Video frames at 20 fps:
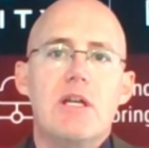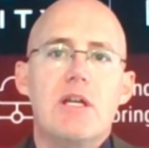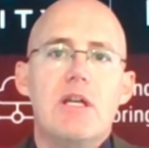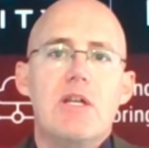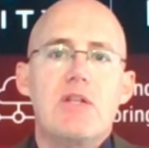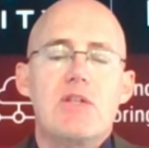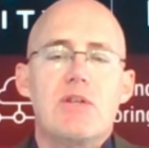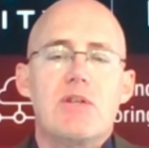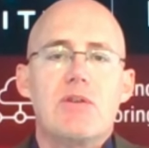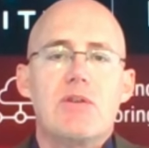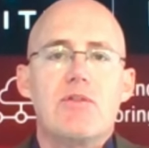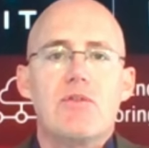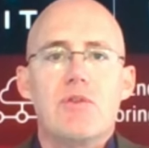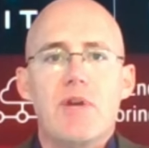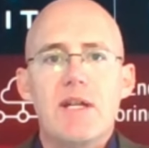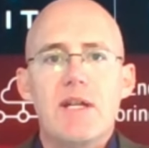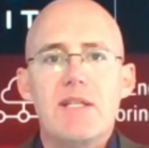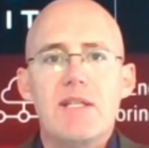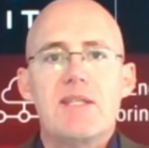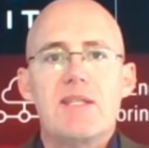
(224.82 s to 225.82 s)
So
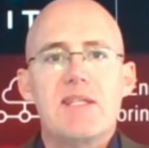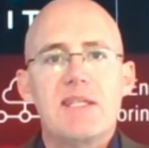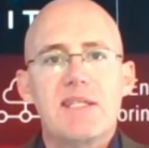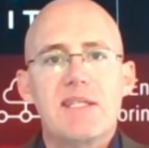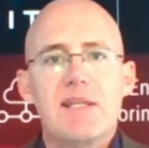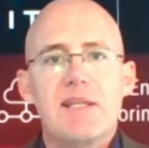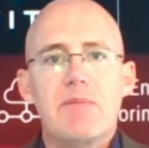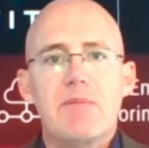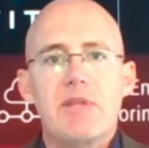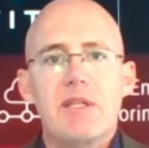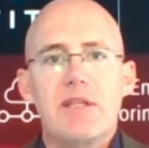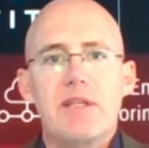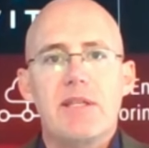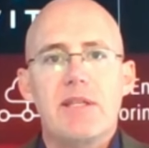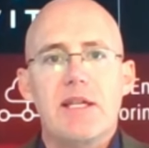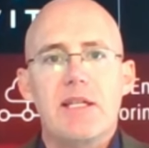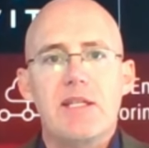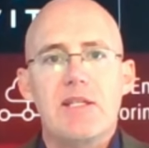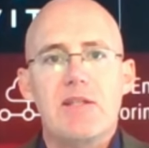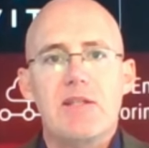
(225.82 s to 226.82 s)
for us, this is something
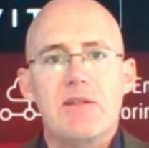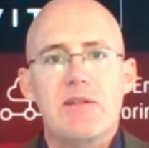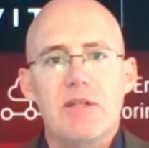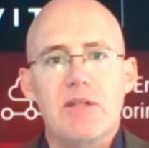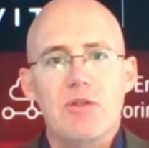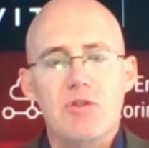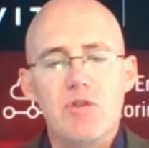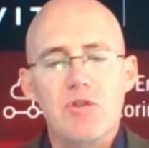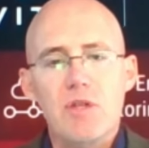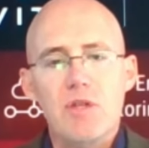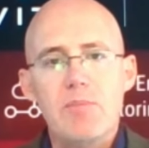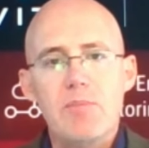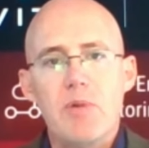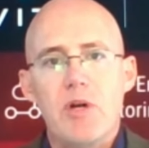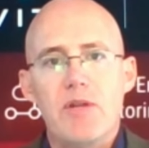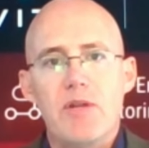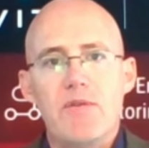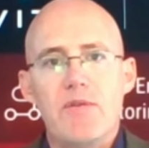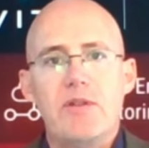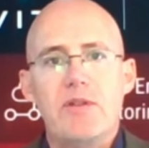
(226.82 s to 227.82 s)
that is truly
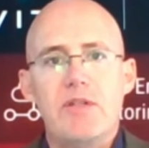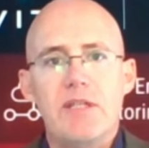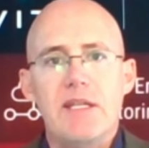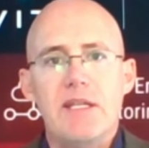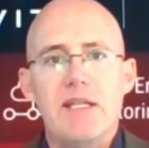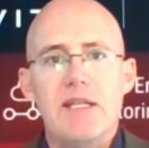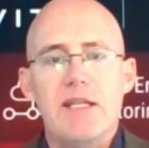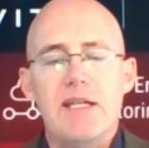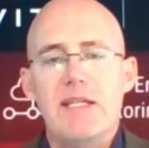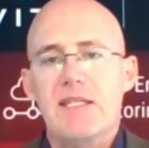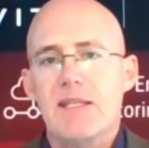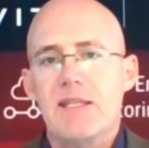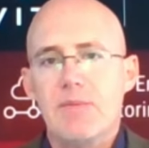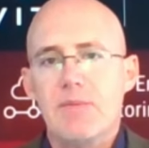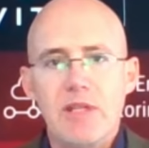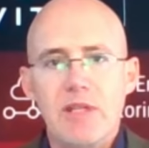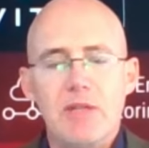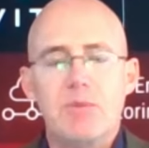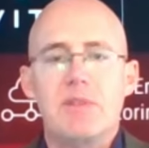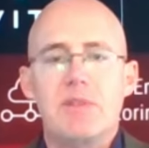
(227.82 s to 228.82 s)
part of our DNA. It's
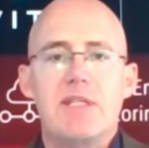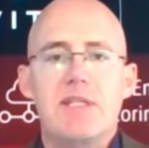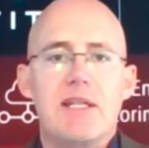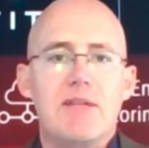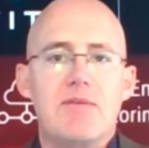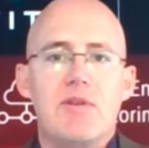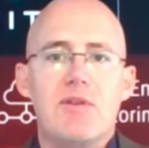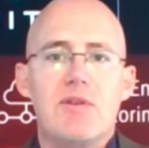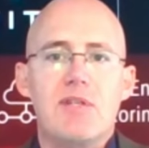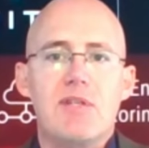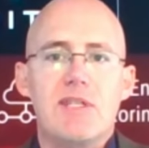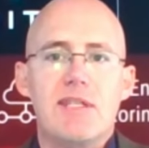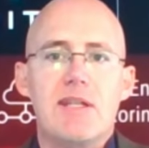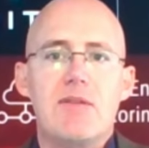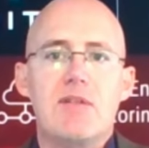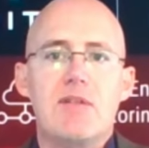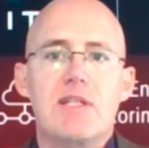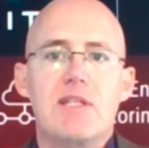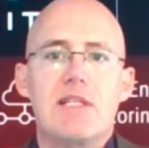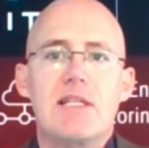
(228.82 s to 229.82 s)
something that we take very
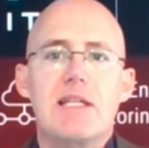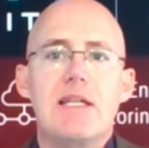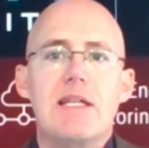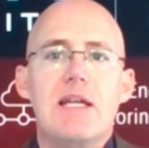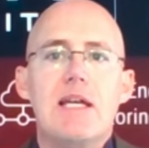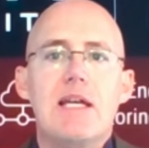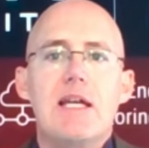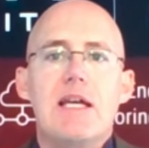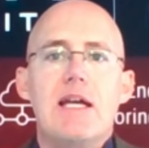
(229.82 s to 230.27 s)
seriously.